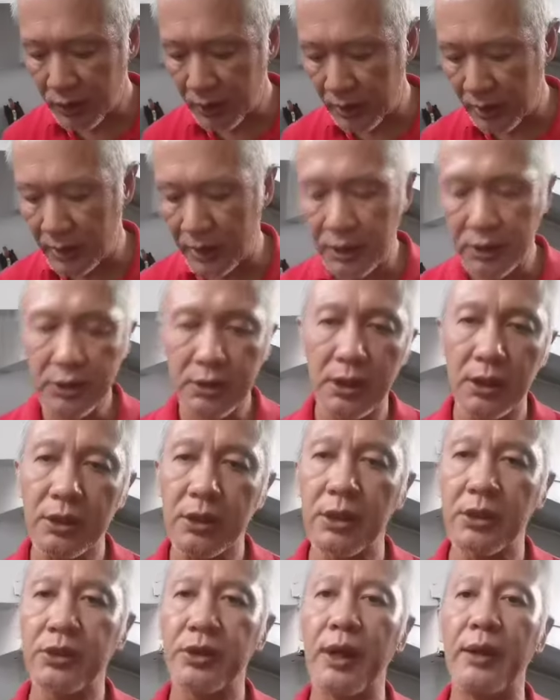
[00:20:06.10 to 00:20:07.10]
realize
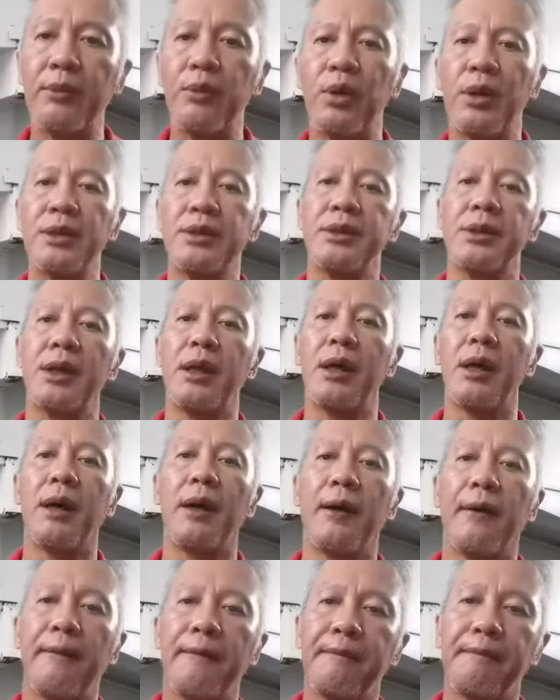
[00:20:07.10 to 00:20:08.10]
that the trem was
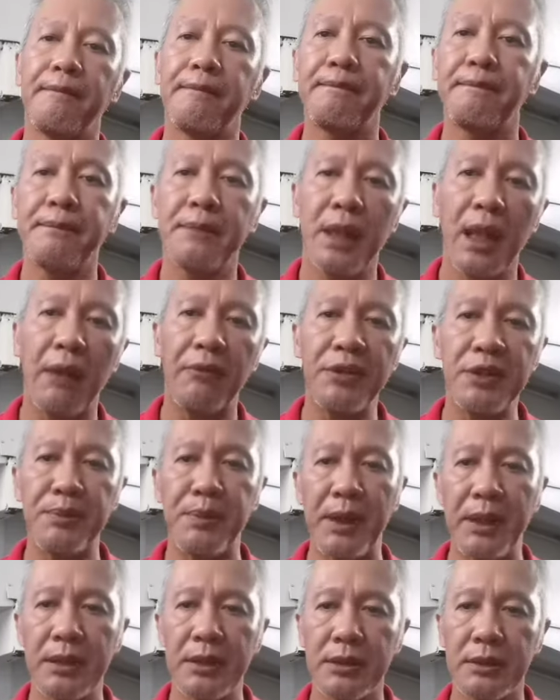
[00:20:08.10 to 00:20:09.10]
F
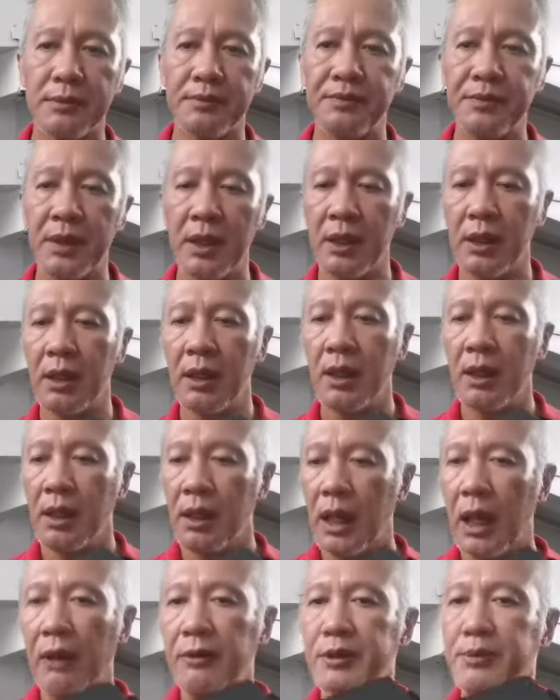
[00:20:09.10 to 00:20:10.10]
spaced.
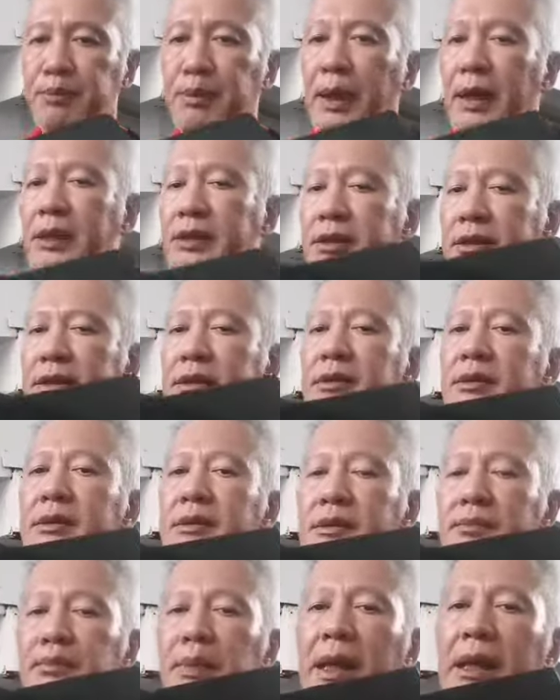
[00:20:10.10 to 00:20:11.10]
F spaced
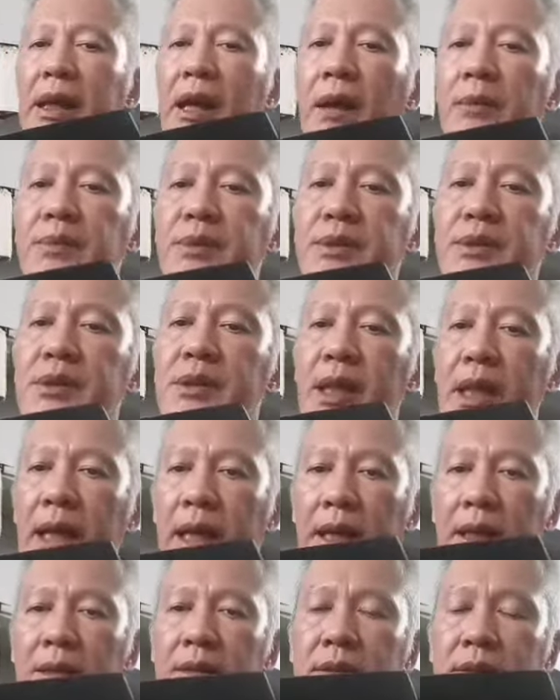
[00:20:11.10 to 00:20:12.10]
pickups
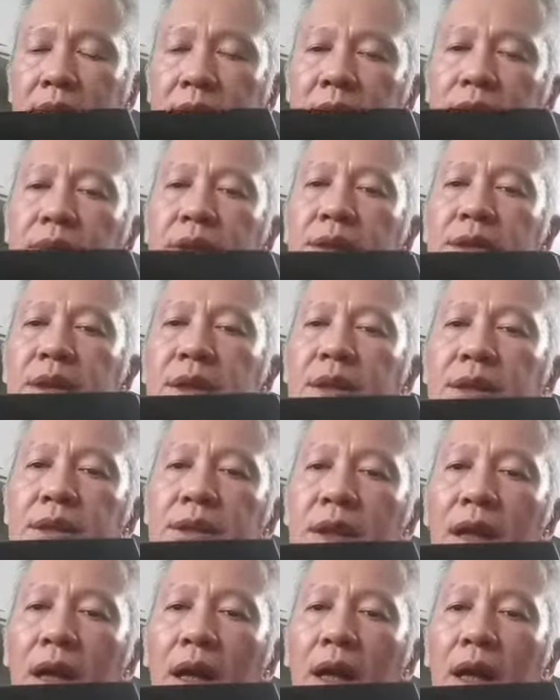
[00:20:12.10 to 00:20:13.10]
and
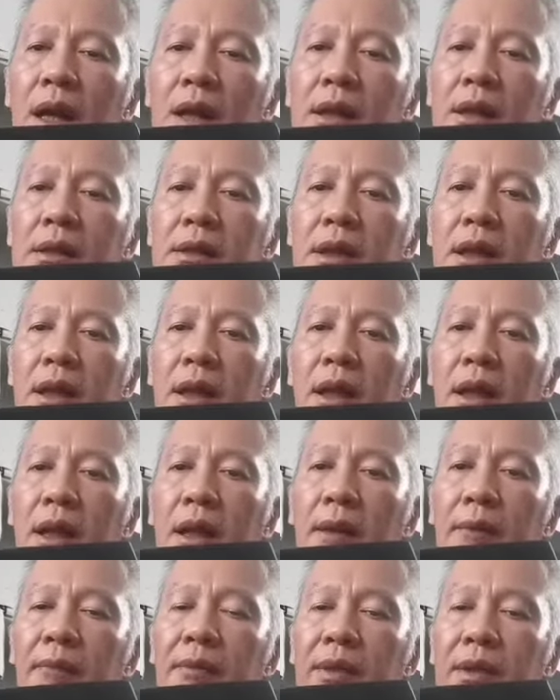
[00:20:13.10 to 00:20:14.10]
bridges are a
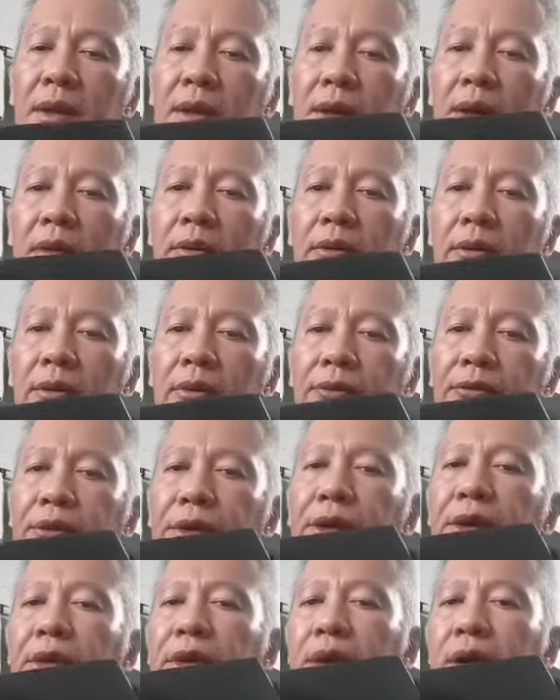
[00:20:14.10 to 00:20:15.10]
little
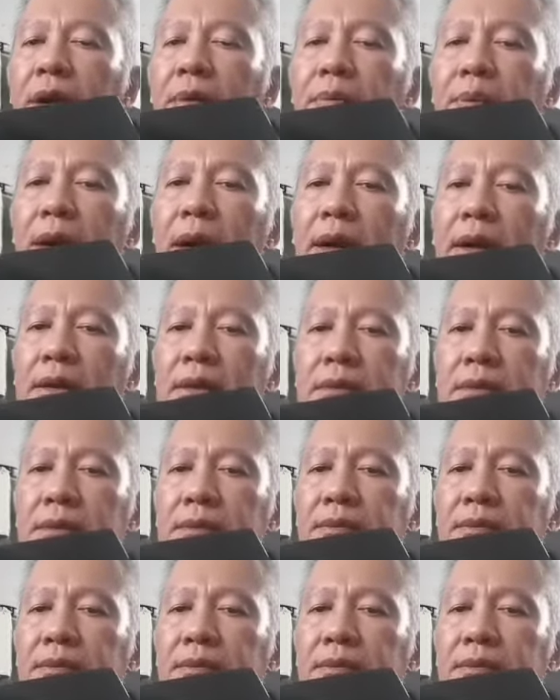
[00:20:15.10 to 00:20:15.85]
further apart,